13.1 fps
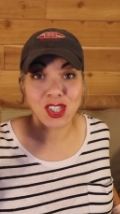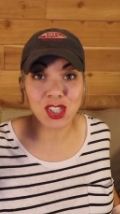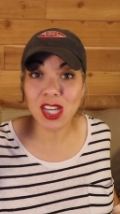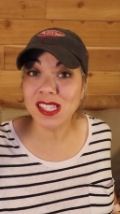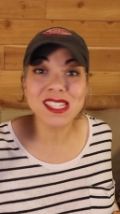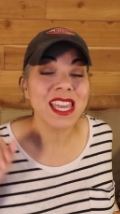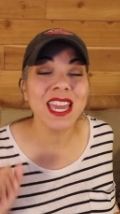
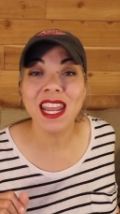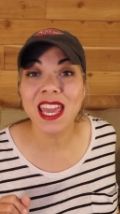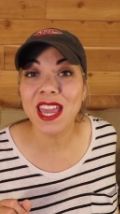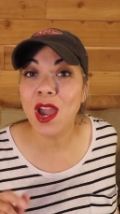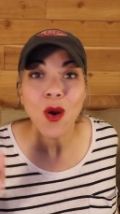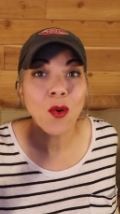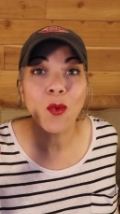just
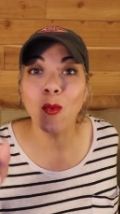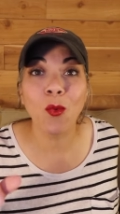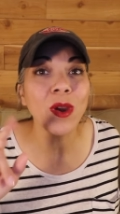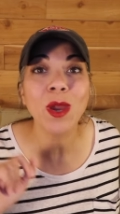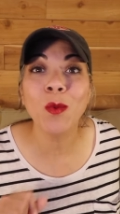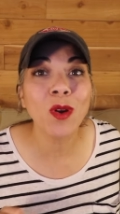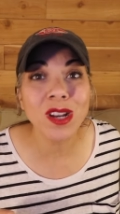kidding,
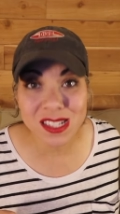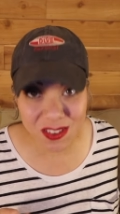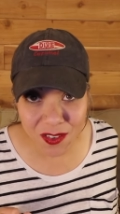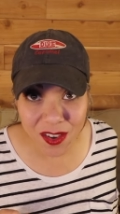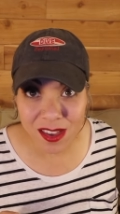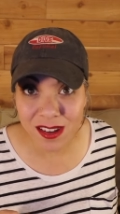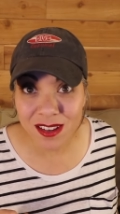we weren't
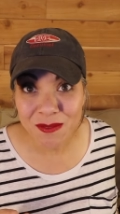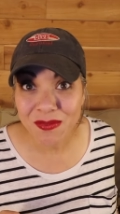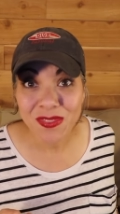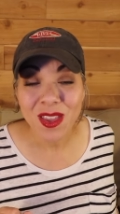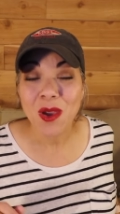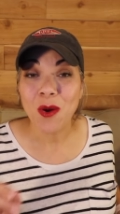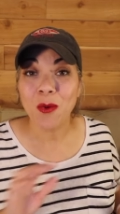done.
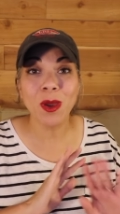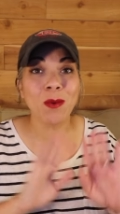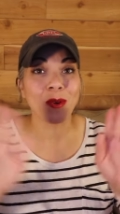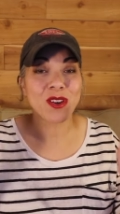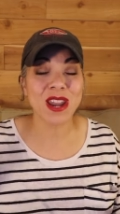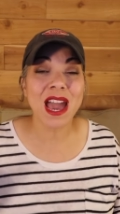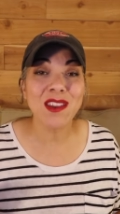We
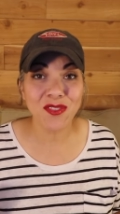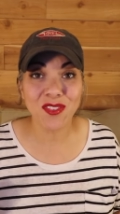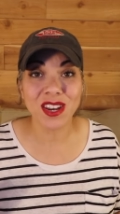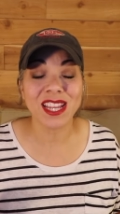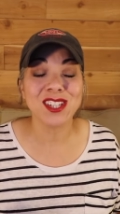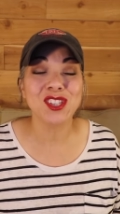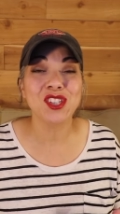were not
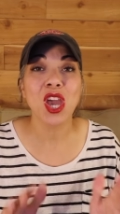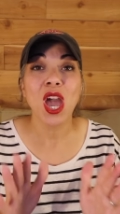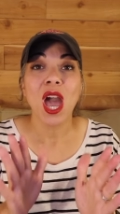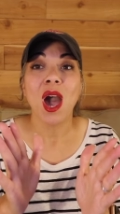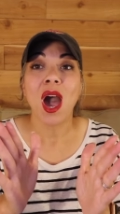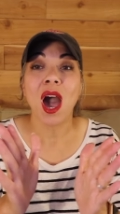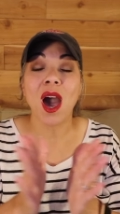finished.
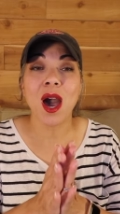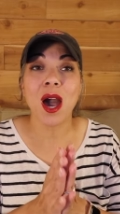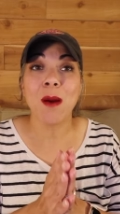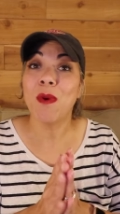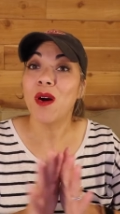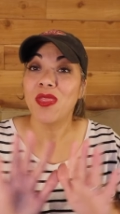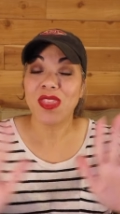
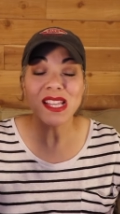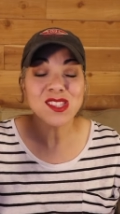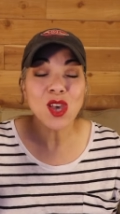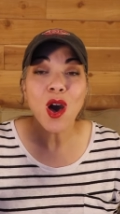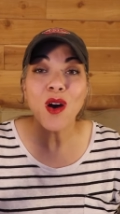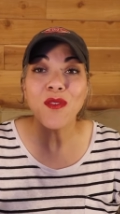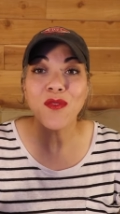That's
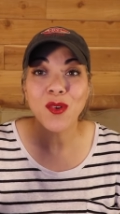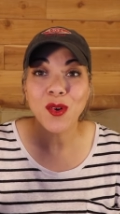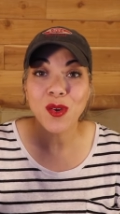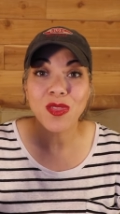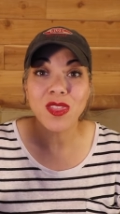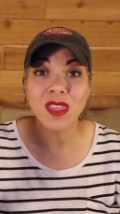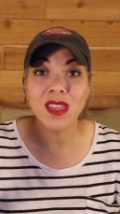all
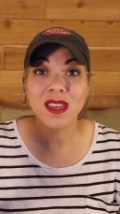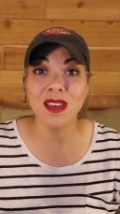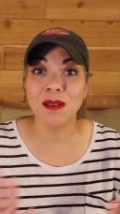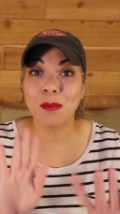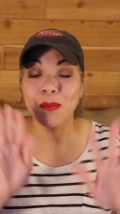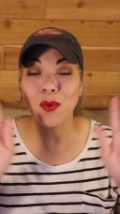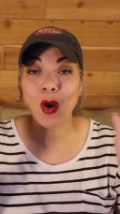for
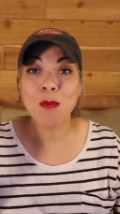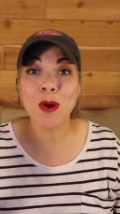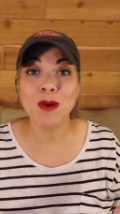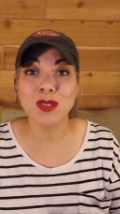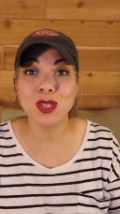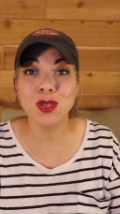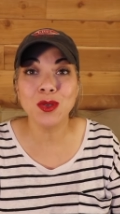the
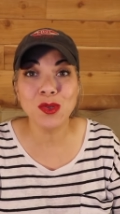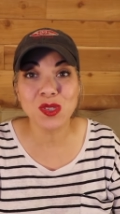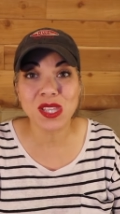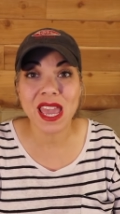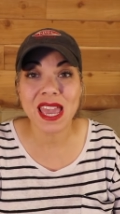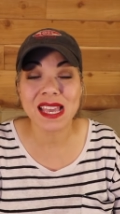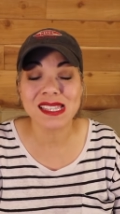promo
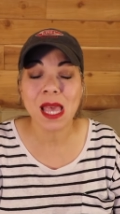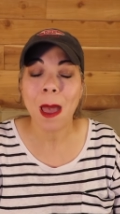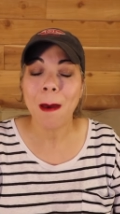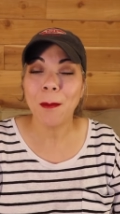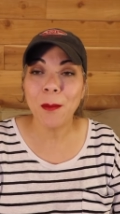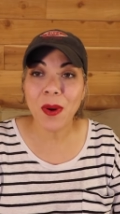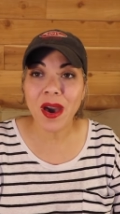Tuesdays,
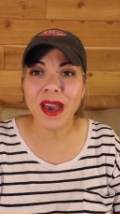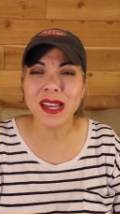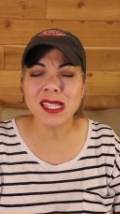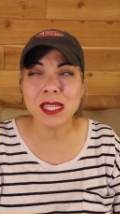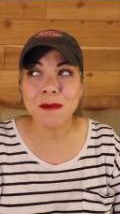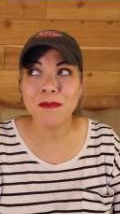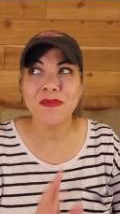
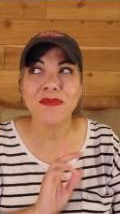but